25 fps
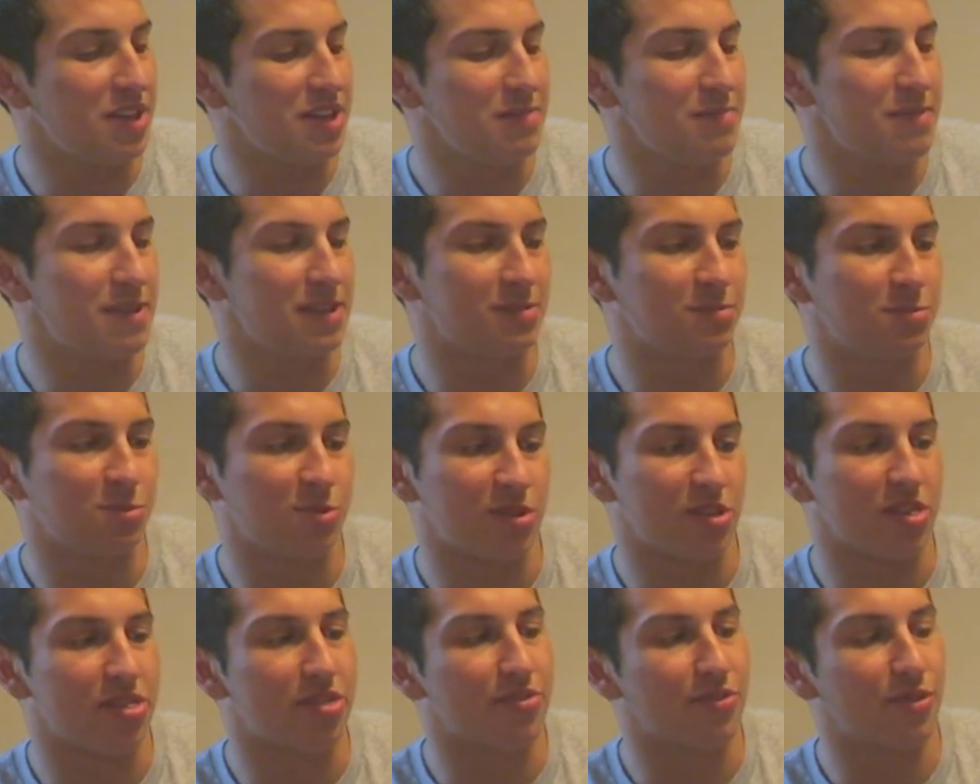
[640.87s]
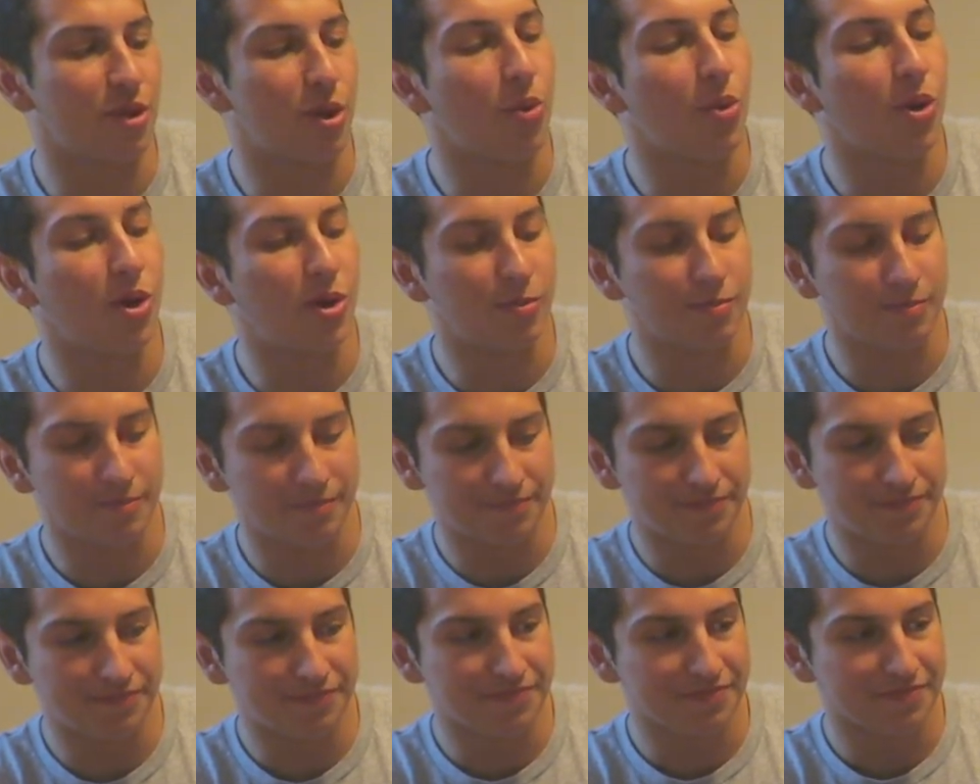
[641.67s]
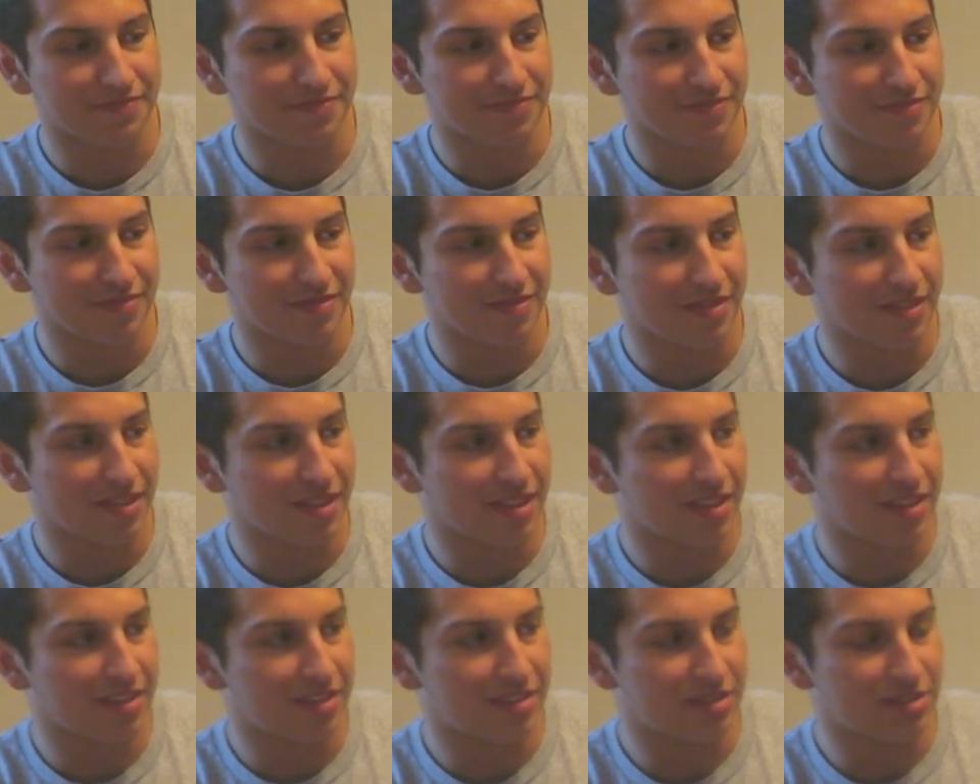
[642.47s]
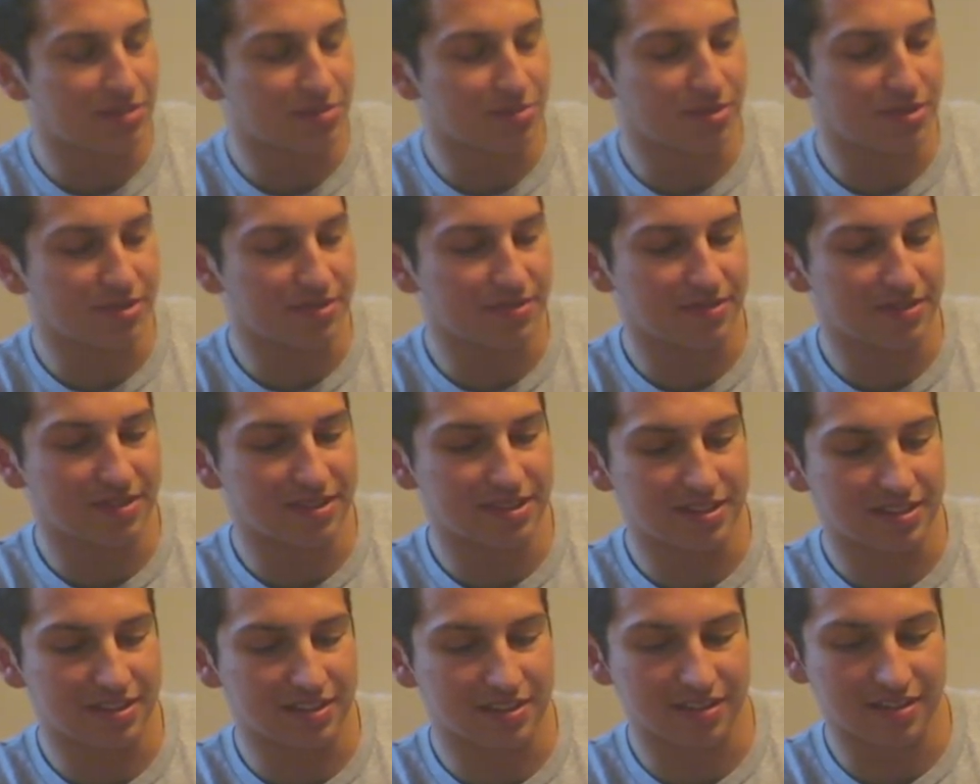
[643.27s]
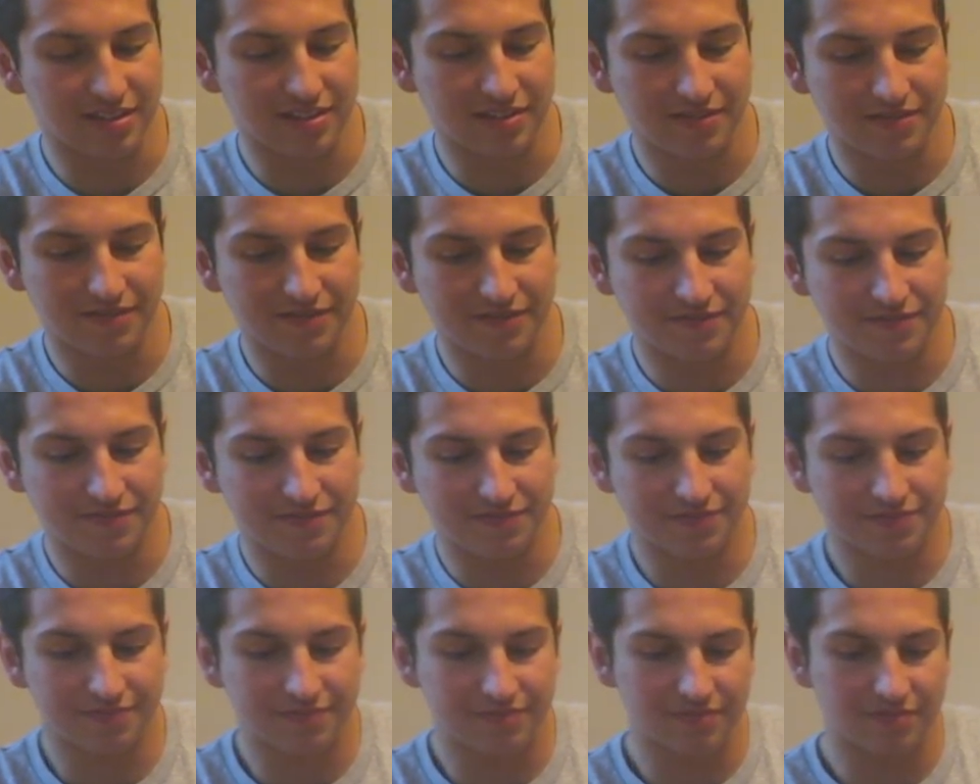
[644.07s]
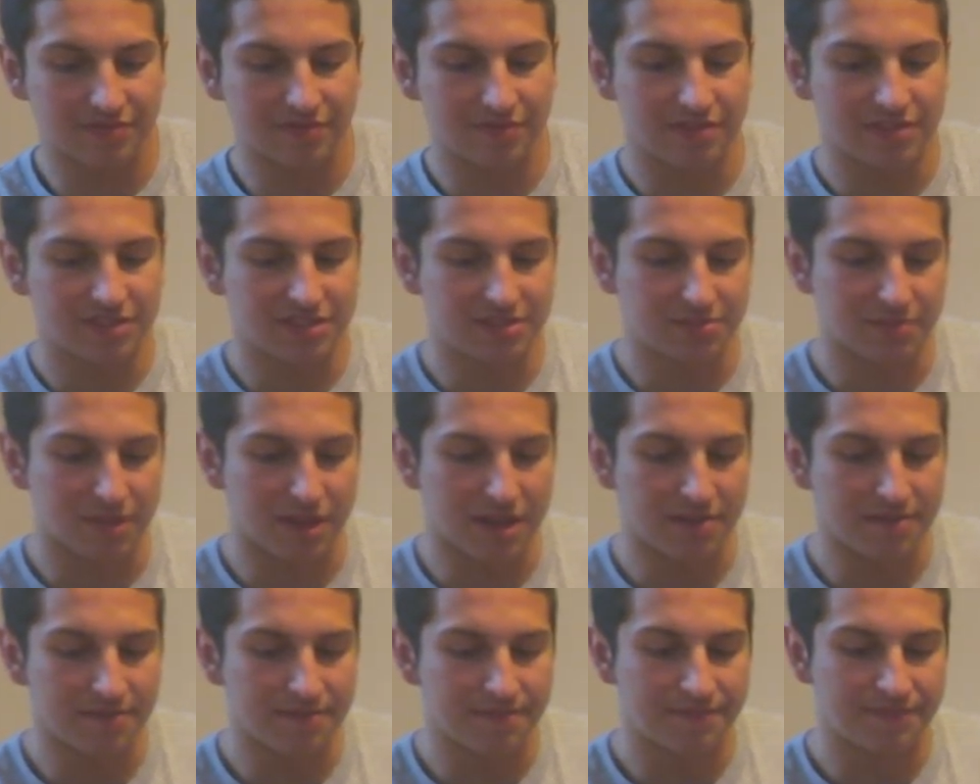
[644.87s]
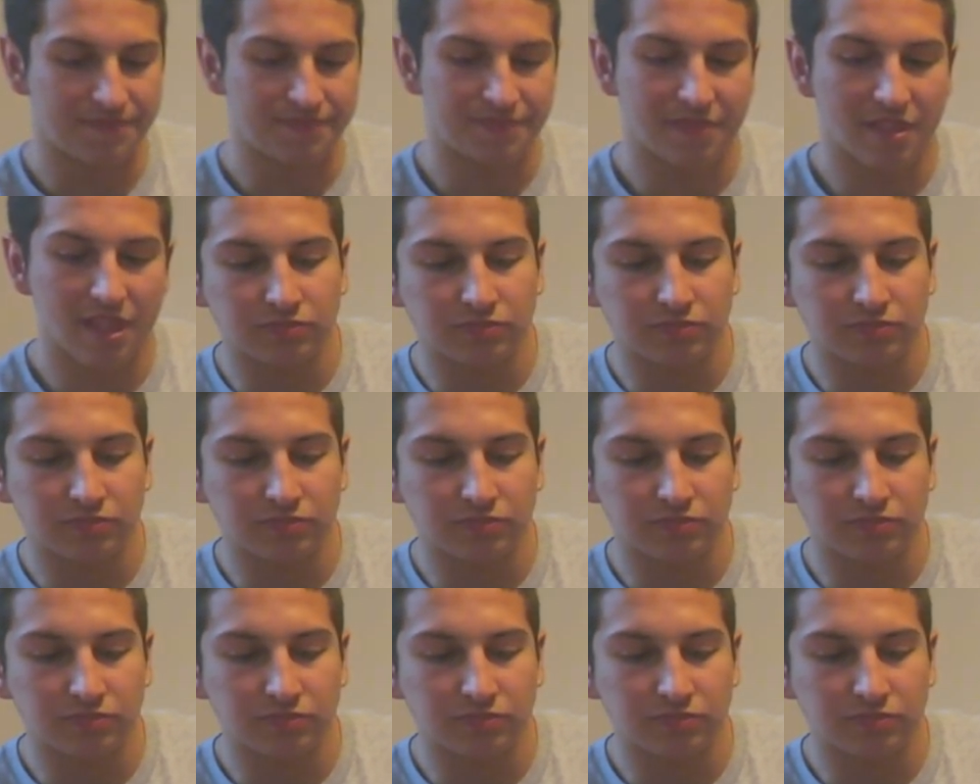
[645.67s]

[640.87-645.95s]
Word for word: eat makes me want to throw up. Mm -hmm. This is like, uh, is this mine? Mm